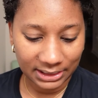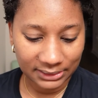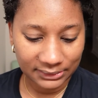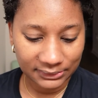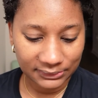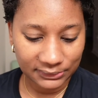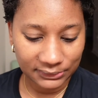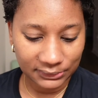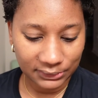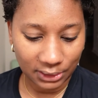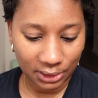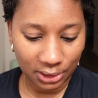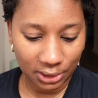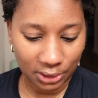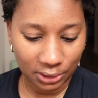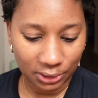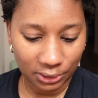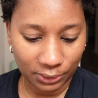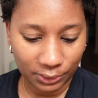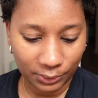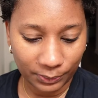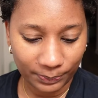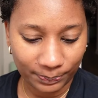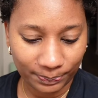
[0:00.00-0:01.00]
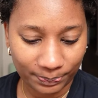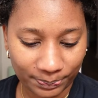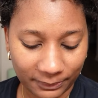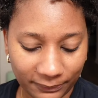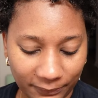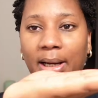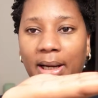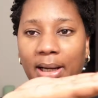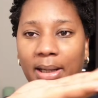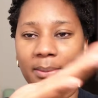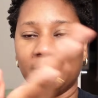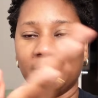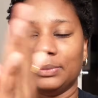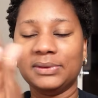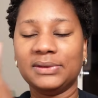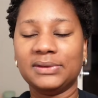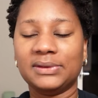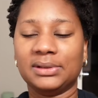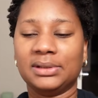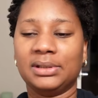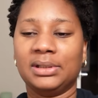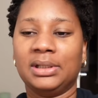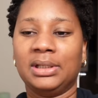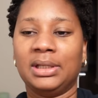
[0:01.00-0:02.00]
So for
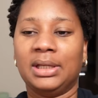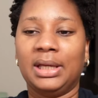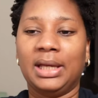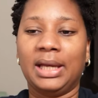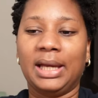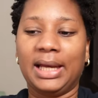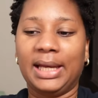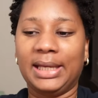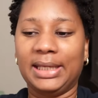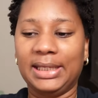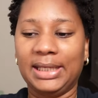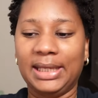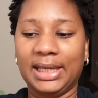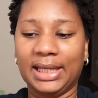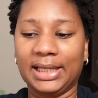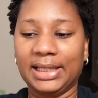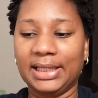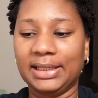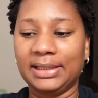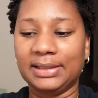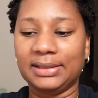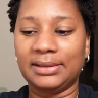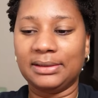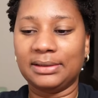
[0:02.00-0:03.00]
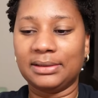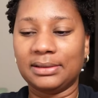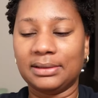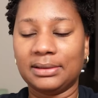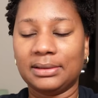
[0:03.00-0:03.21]
application, it says you can apply